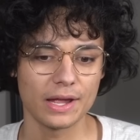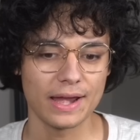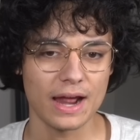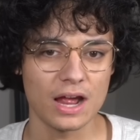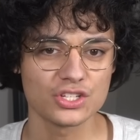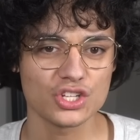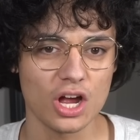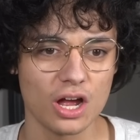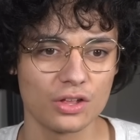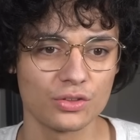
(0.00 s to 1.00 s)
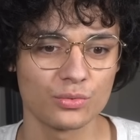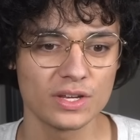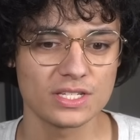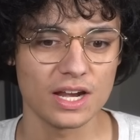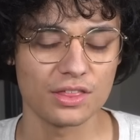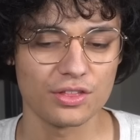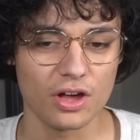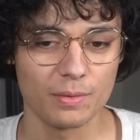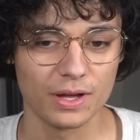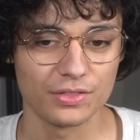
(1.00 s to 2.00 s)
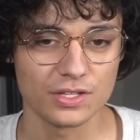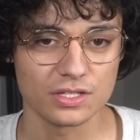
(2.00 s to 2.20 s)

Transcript: And the reason I thought about this